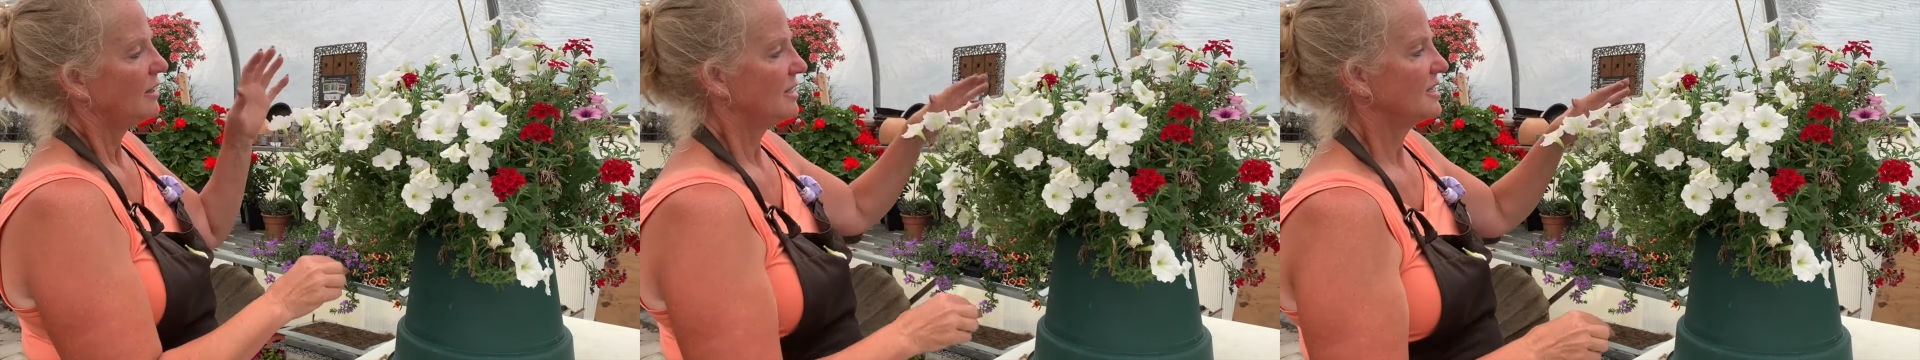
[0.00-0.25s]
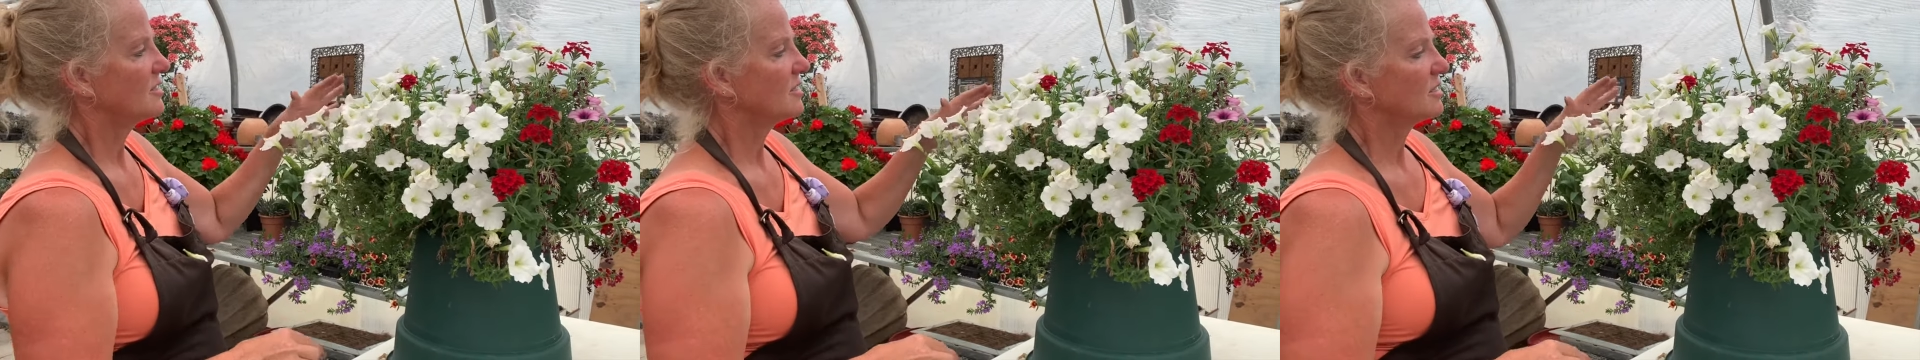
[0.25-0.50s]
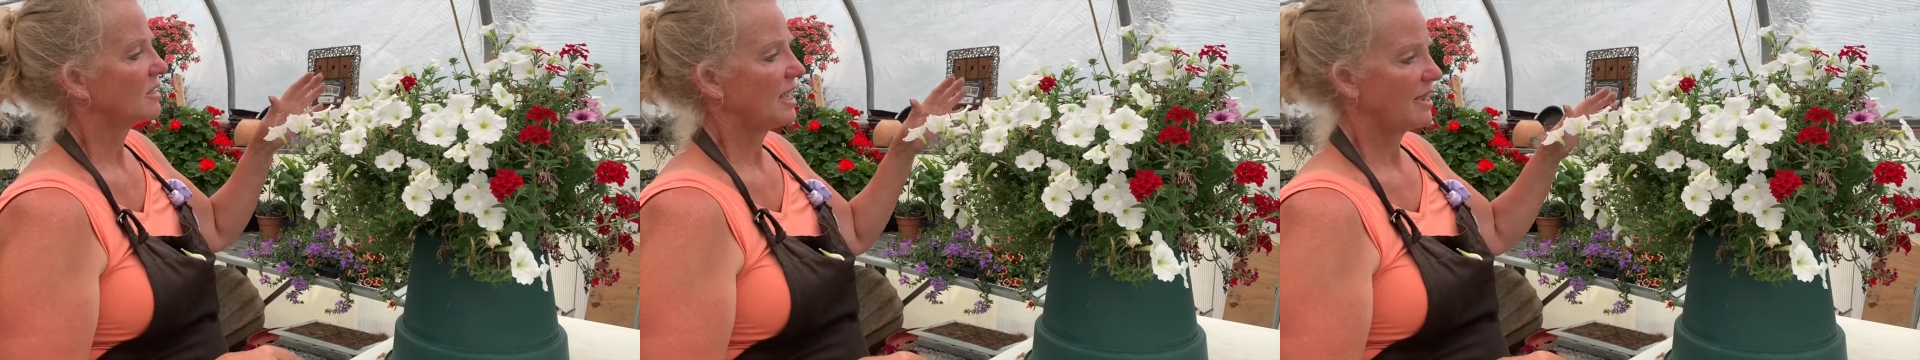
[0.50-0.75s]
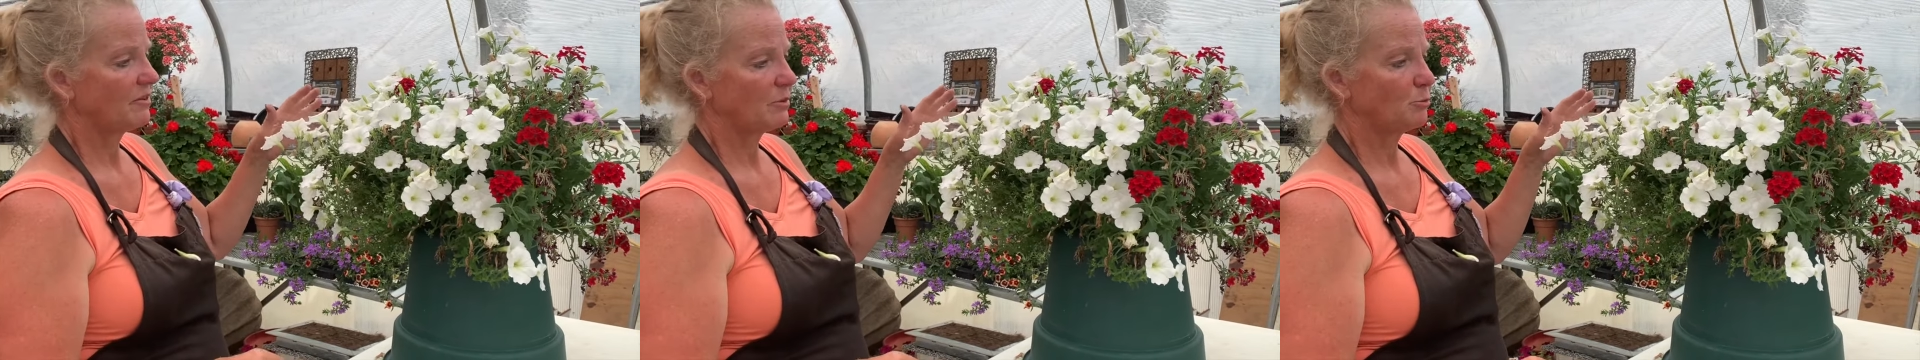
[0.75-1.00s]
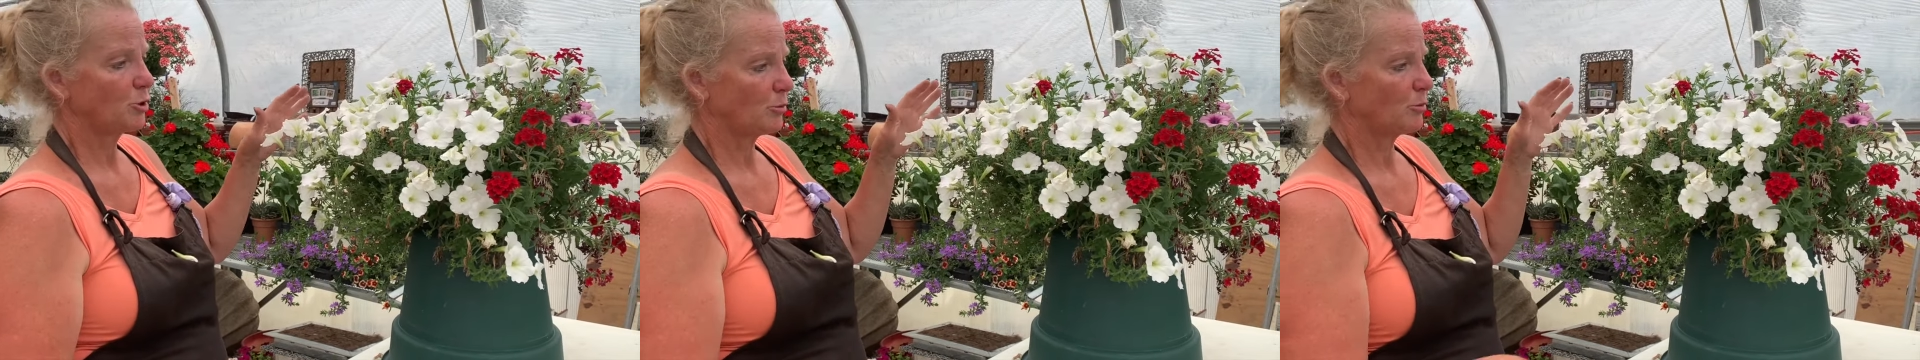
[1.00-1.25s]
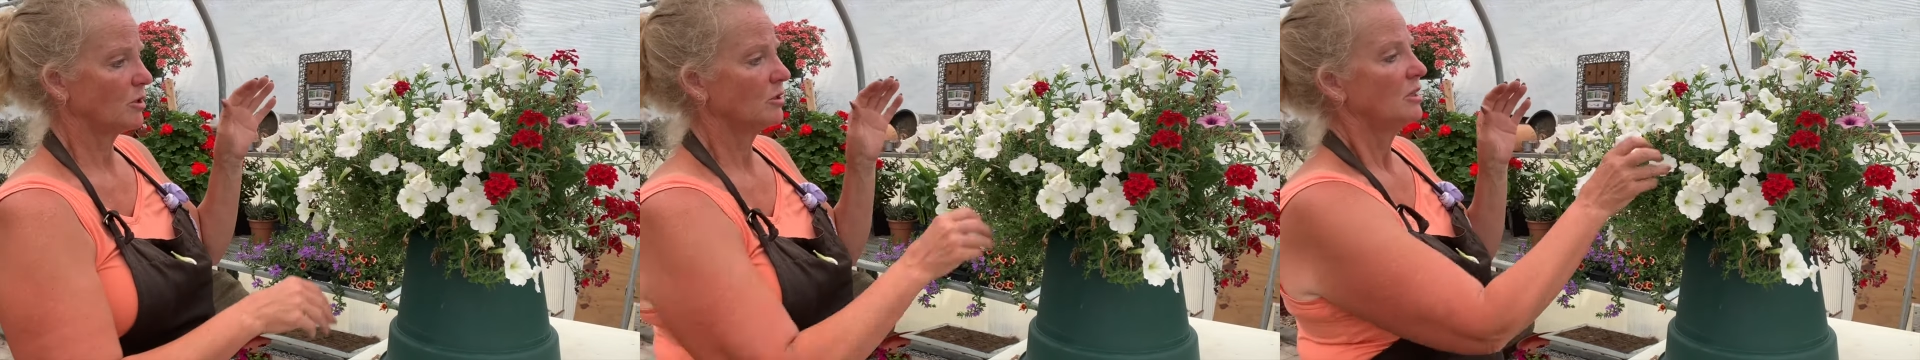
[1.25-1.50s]
This is a heavy
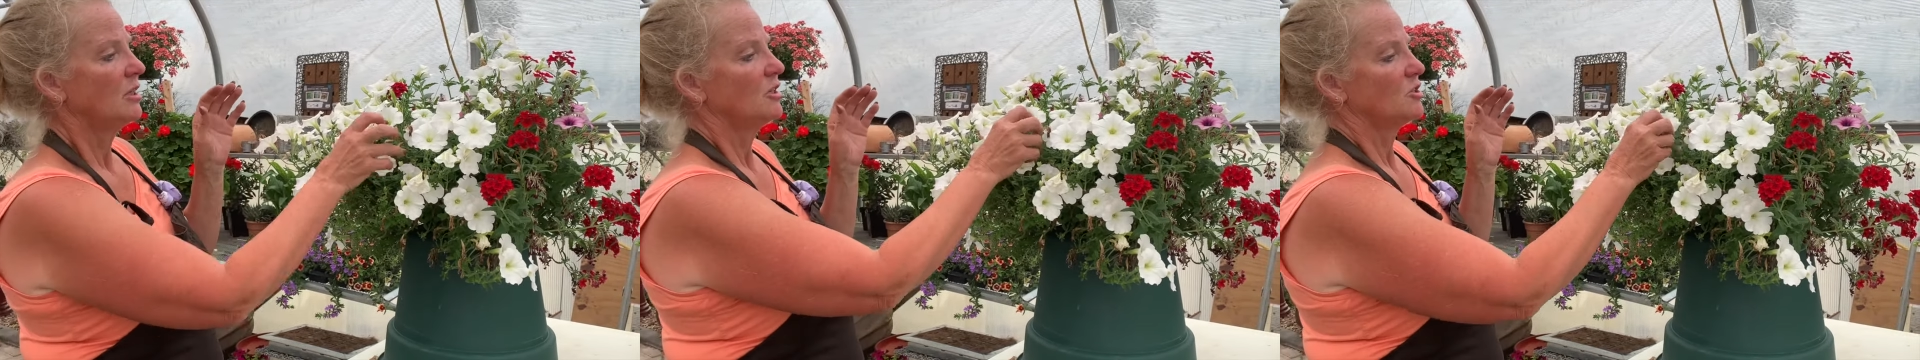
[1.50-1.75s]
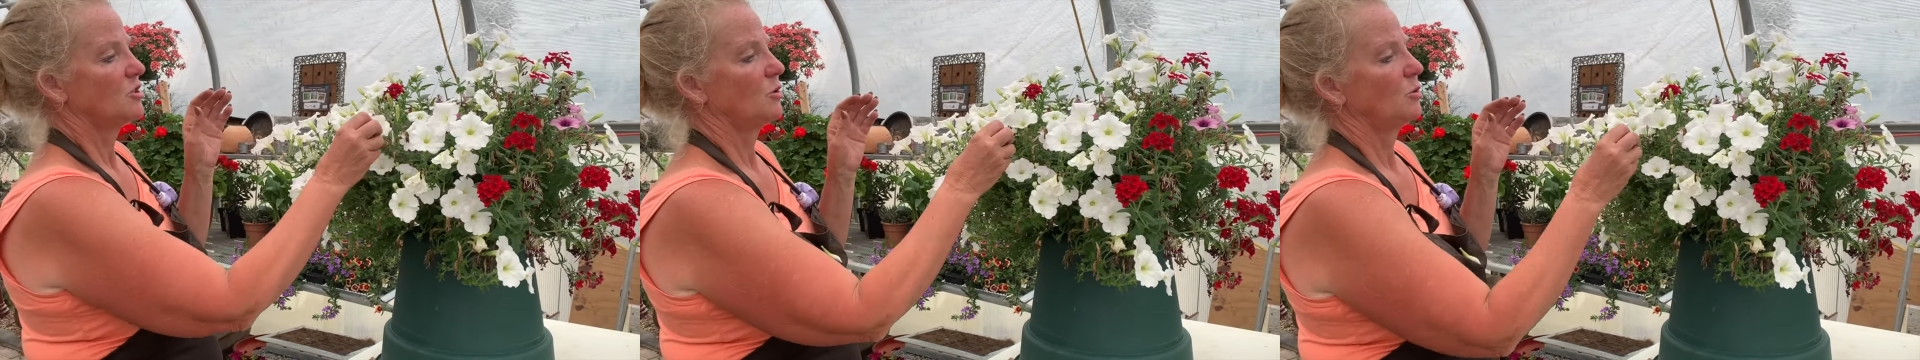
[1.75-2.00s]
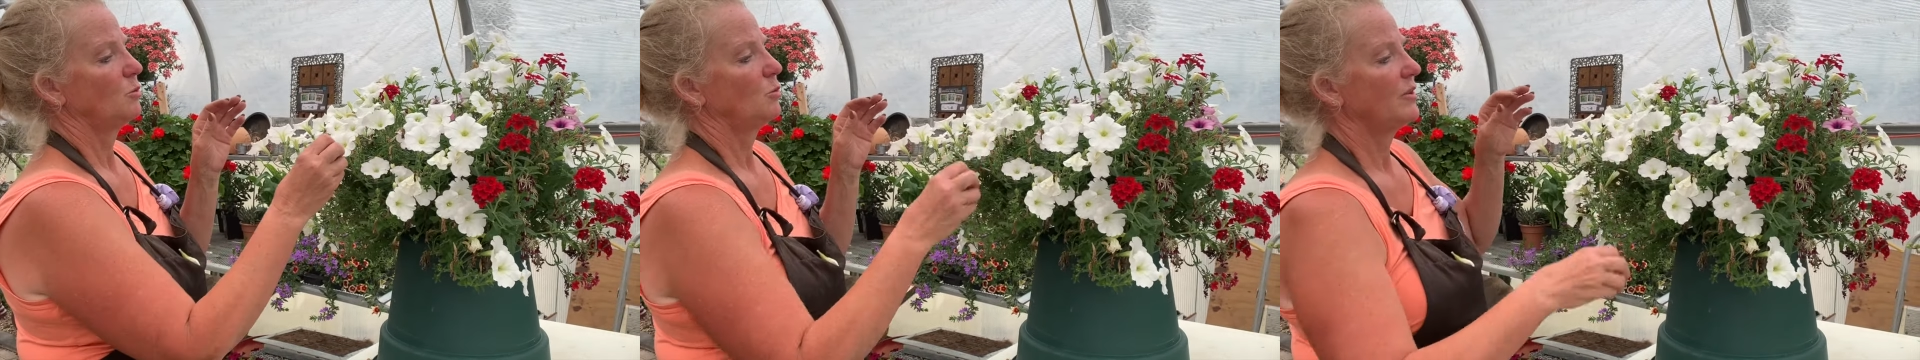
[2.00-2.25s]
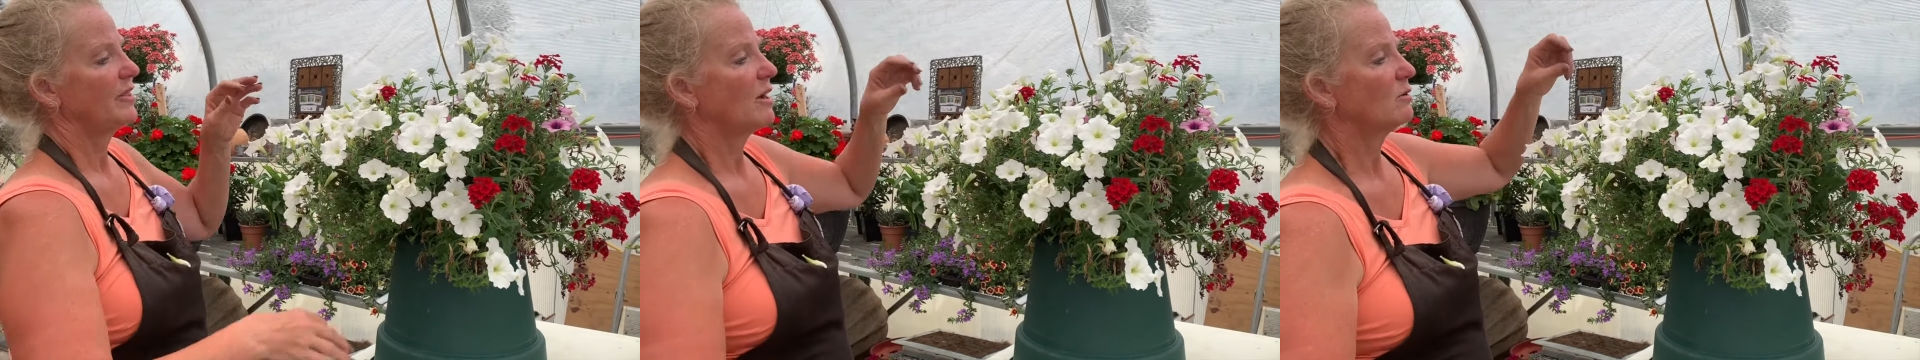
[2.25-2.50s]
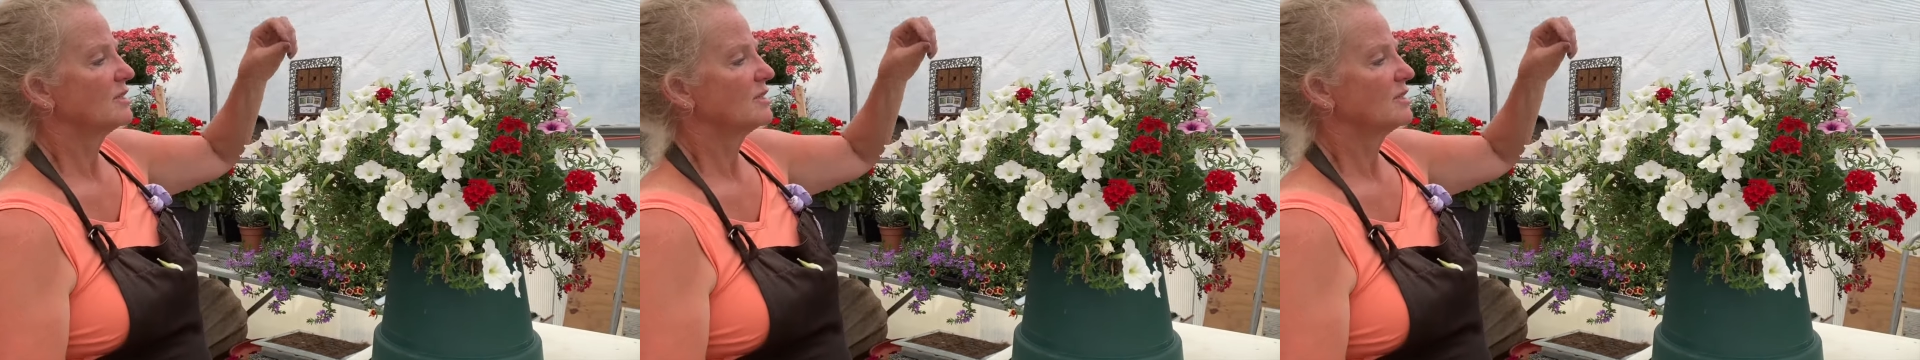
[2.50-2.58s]
bloomer, so without